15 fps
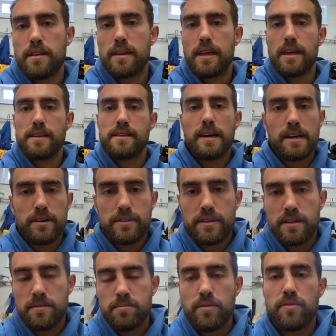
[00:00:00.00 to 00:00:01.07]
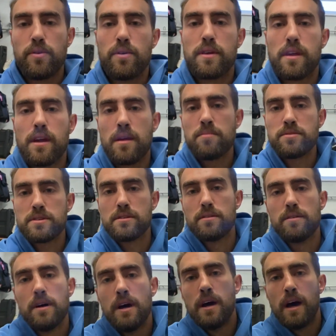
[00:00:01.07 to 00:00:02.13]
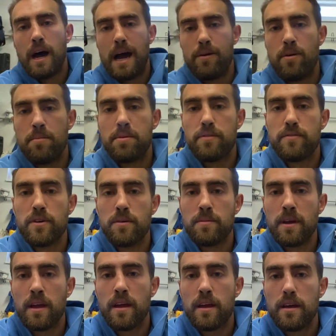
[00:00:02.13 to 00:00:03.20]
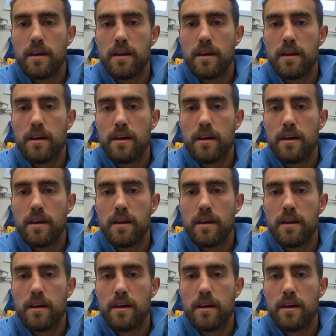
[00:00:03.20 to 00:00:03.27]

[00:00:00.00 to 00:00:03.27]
get dialed in before the game. So I won't be filming